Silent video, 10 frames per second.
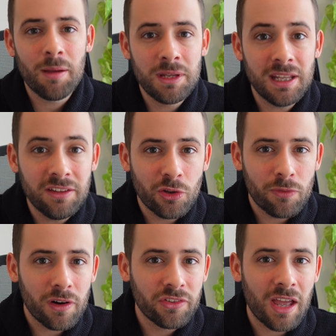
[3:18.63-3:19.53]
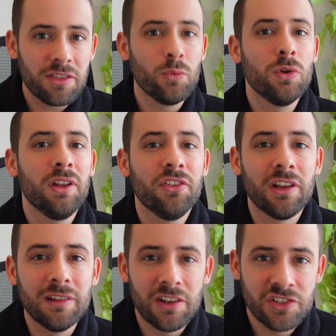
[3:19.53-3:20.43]
I mean, insofar as Cathie Wood is a
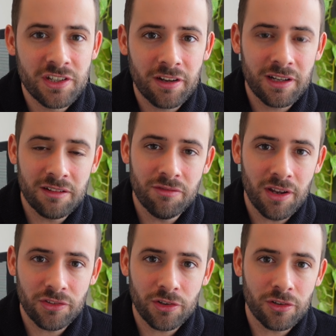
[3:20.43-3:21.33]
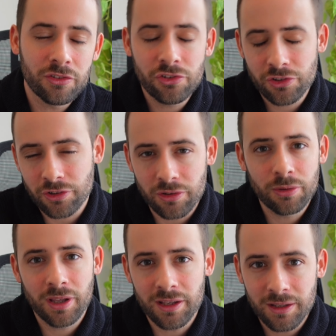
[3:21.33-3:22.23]
legendary investor, sure,
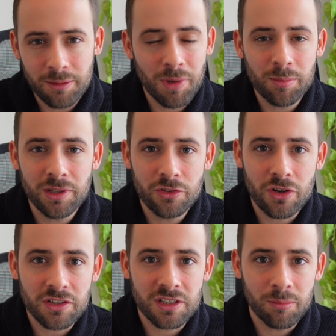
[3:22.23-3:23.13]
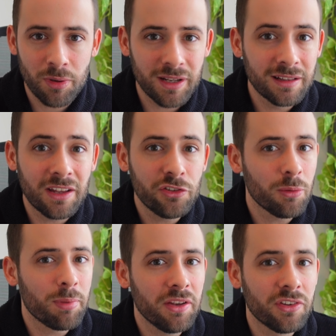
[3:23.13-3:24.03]
okay, it might be interesting. But unless you're
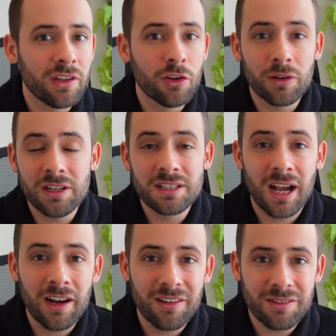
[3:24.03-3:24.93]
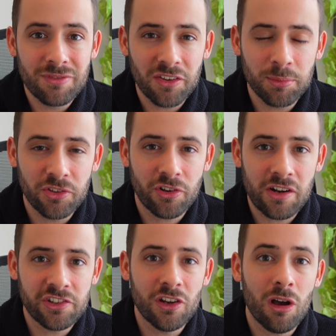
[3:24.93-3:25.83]
basing your entire investment
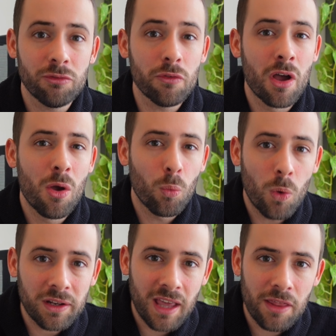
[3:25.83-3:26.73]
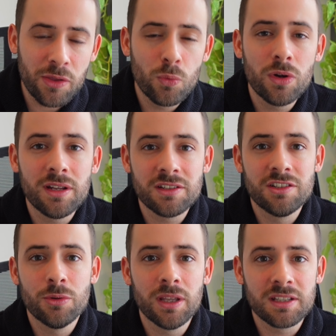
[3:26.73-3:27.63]
strategy off of what Cathie Wood is
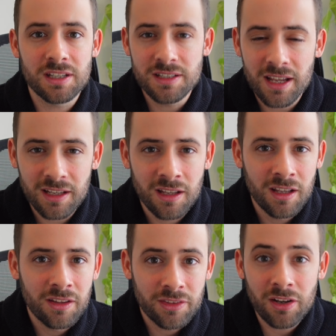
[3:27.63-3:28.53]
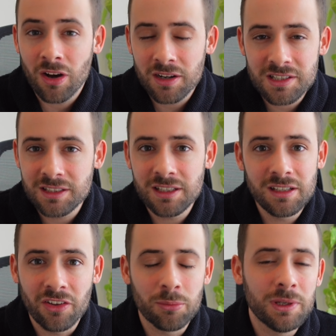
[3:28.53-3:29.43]
doing today, then honestly it
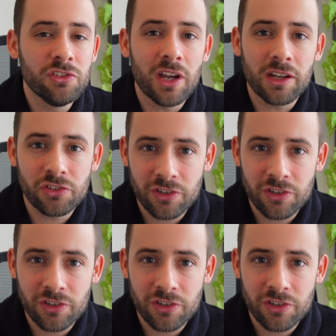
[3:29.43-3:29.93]
doesn't mean jack.